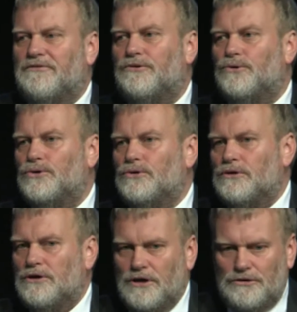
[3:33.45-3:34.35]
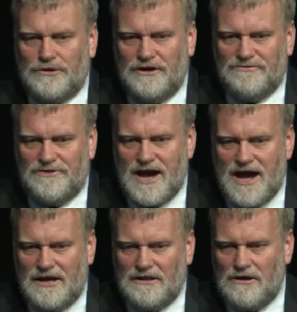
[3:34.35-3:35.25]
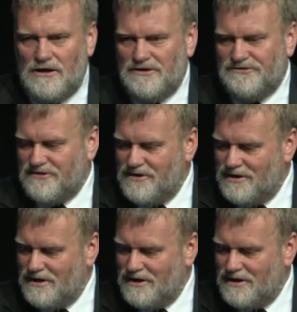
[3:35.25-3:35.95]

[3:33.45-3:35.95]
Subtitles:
overall, looking for outliers,